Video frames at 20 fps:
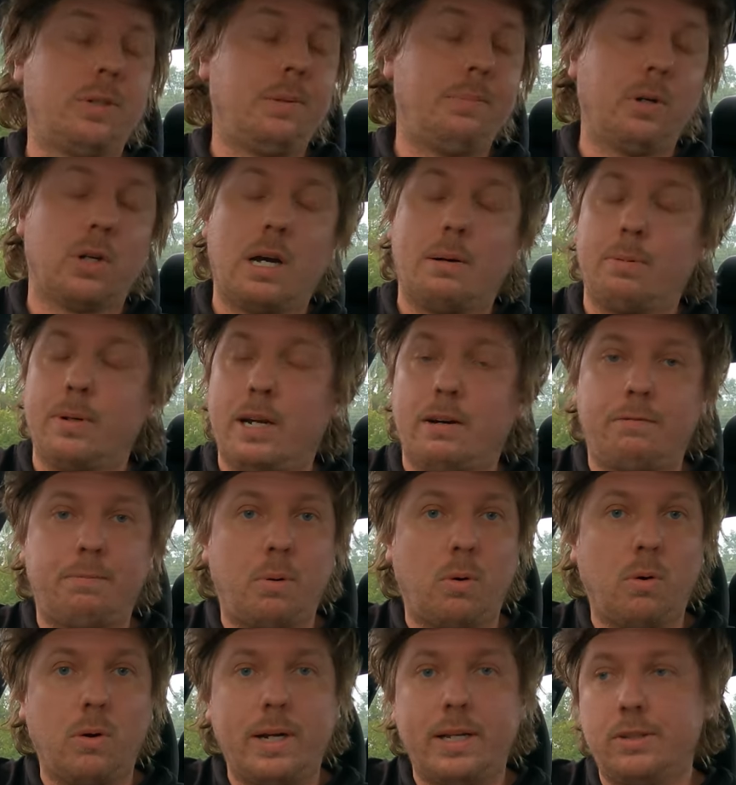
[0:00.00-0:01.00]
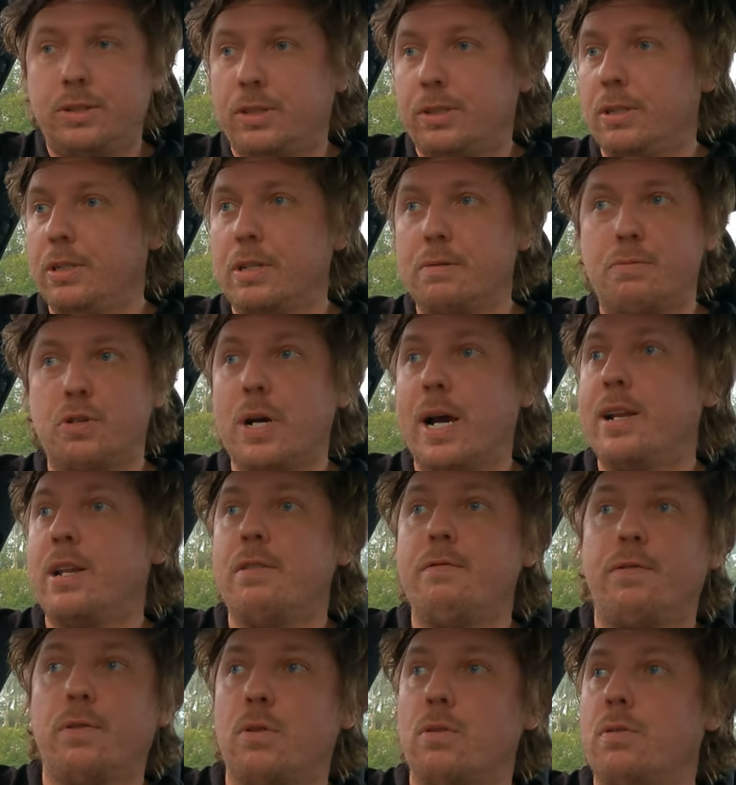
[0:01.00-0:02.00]
When you build up enough points, you can
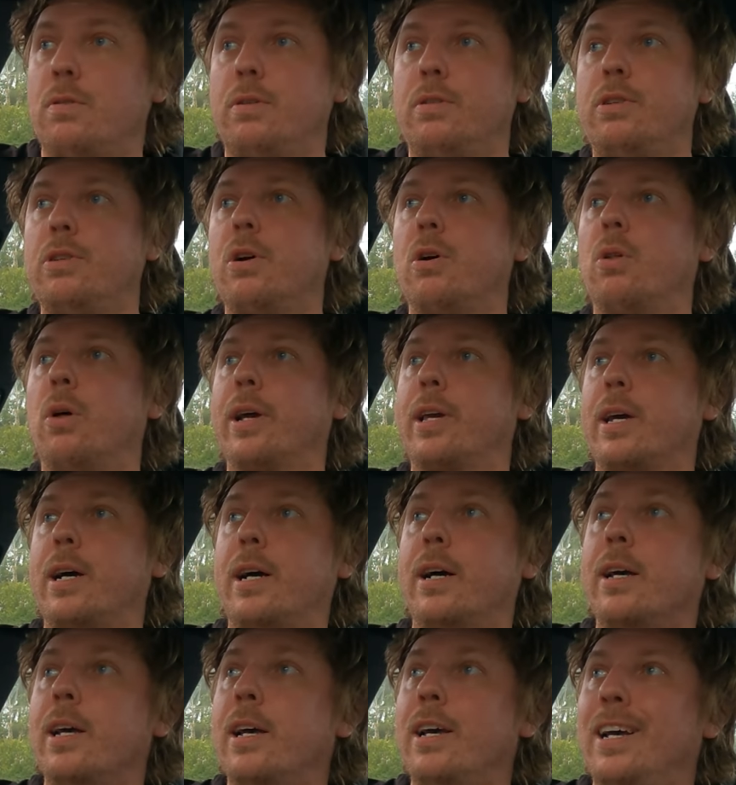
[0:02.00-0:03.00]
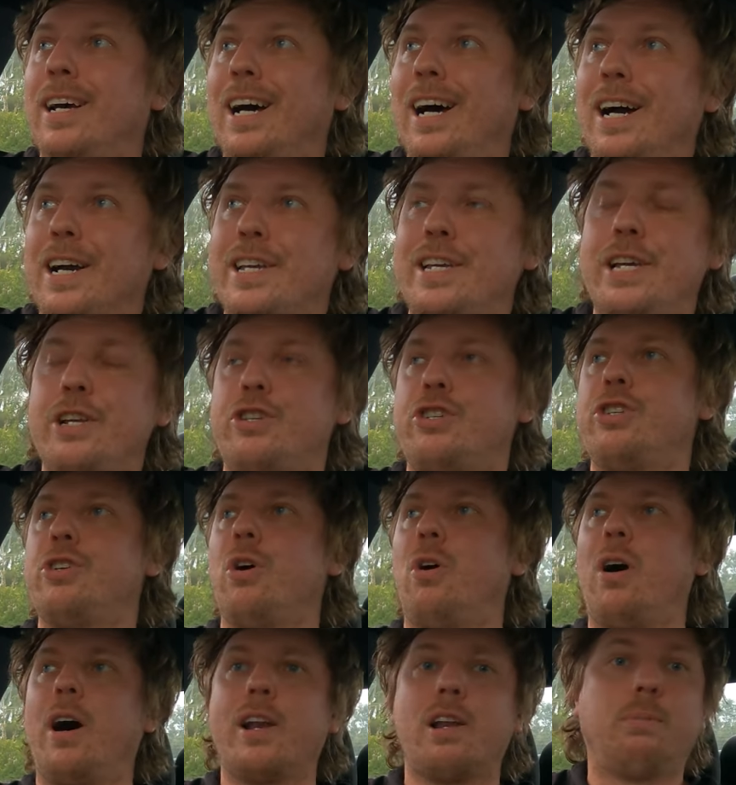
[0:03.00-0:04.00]
trade it in for the, you know, like
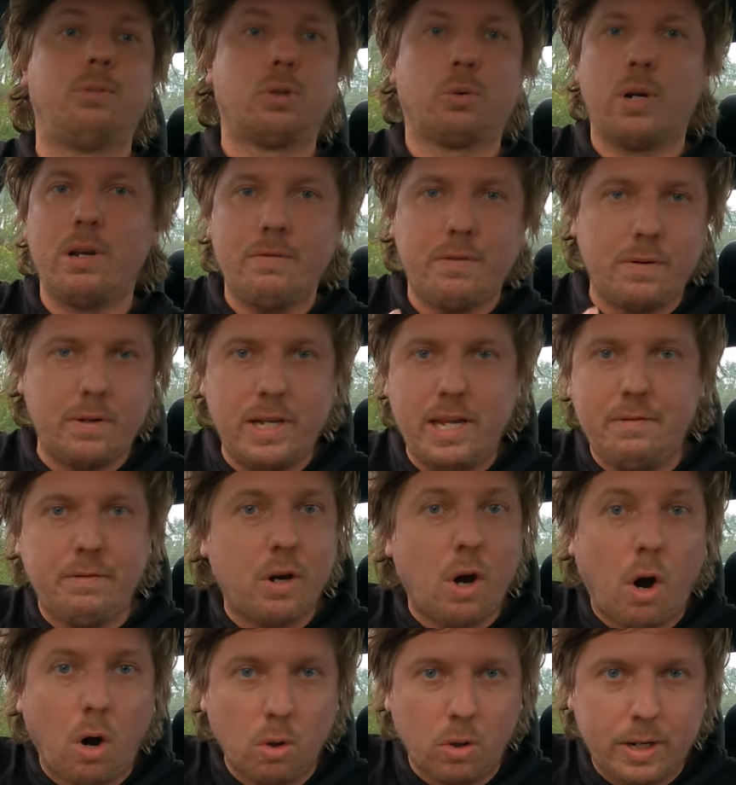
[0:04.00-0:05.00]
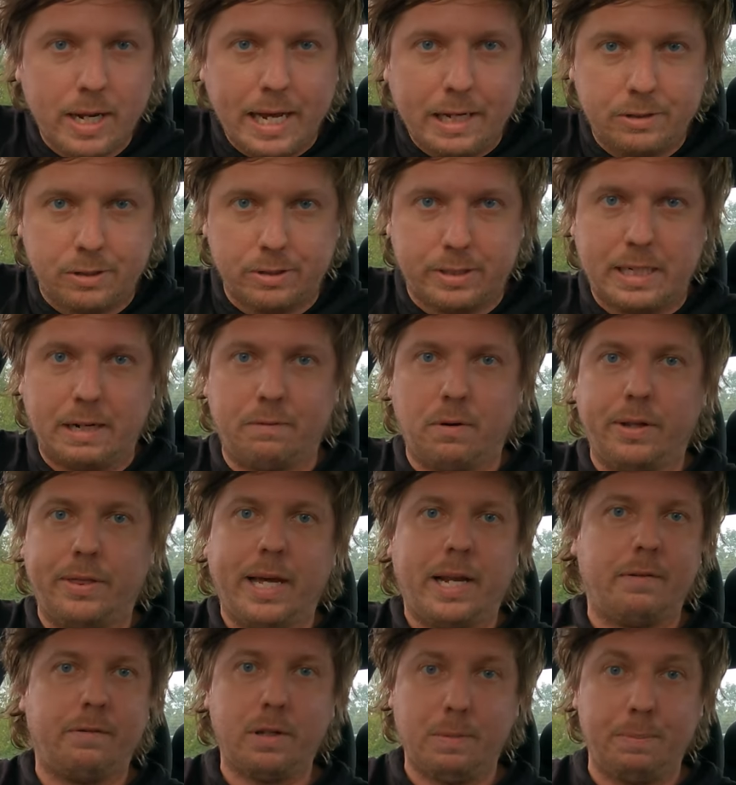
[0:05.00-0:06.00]
kitchen items or even holidays and stuff
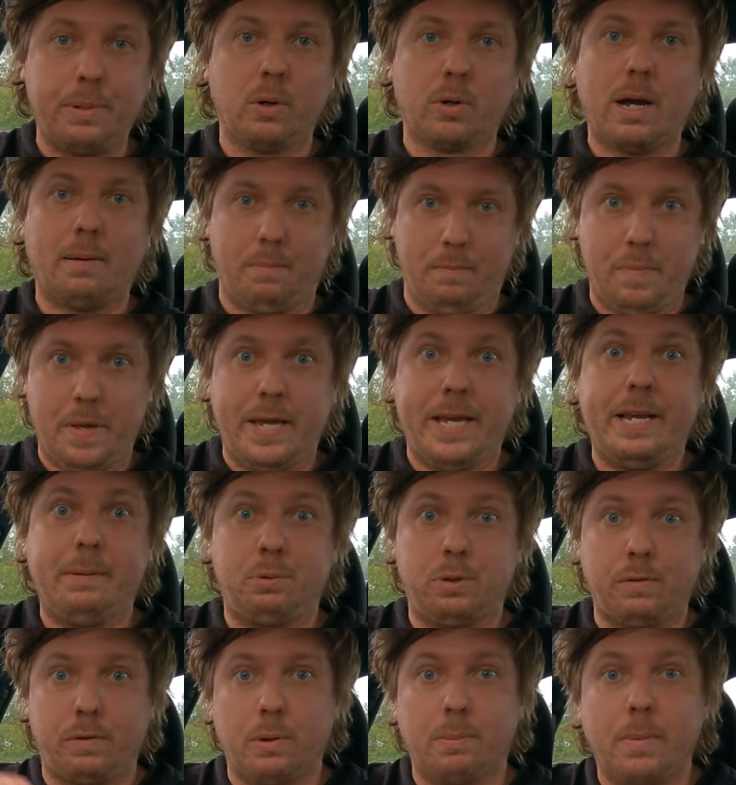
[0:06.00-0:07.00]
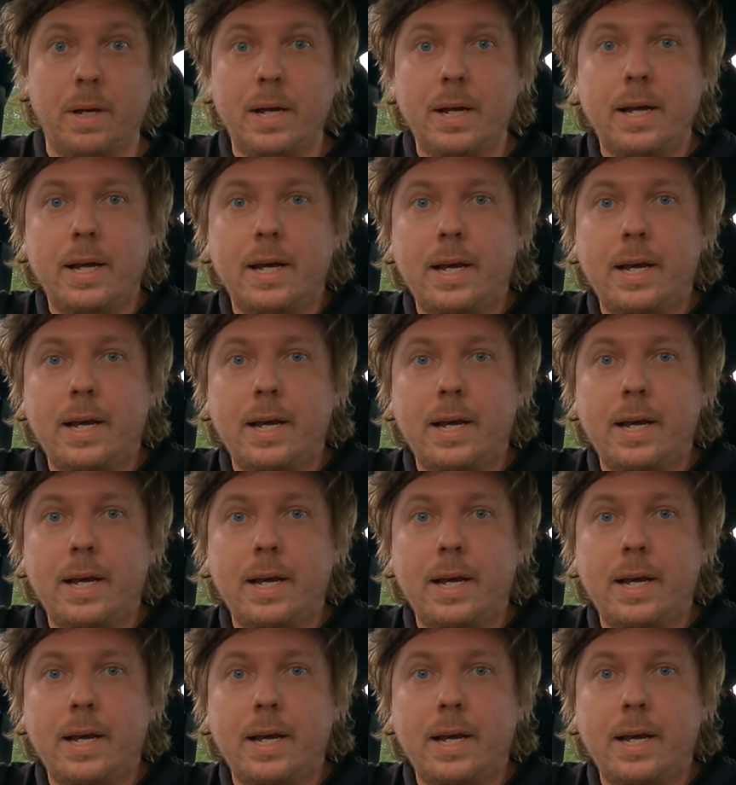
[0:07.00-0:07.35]
like that if you build up heaps of them.